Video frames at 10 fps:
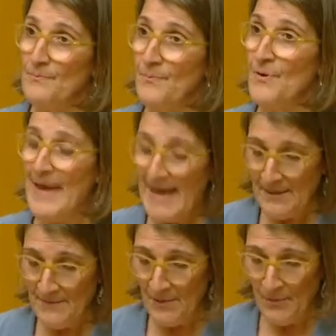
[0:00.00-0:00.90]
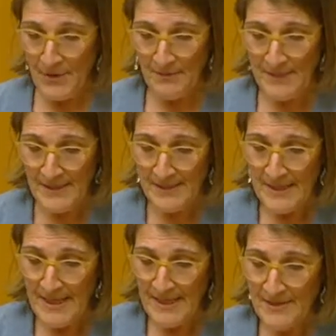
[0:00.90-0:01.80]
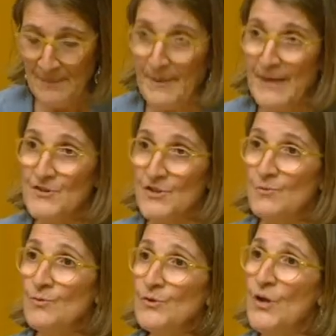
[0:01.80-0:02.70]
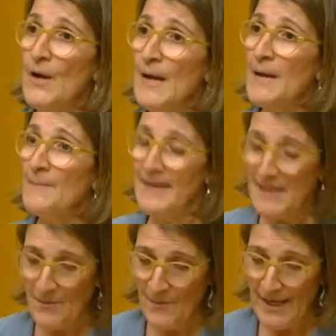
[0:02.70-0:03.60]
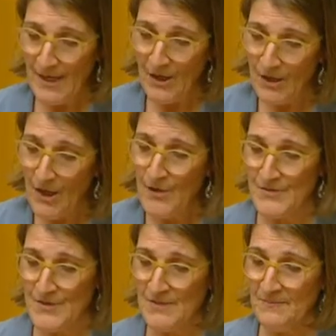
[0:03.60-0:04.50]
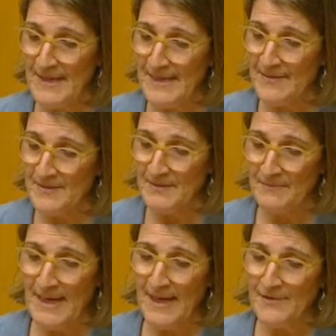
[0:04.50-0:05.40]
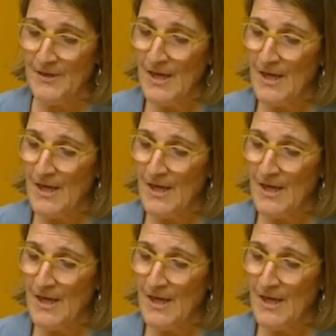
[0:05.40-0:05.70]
per annum that were committed in the budget will not come anywhere close to meeting the demand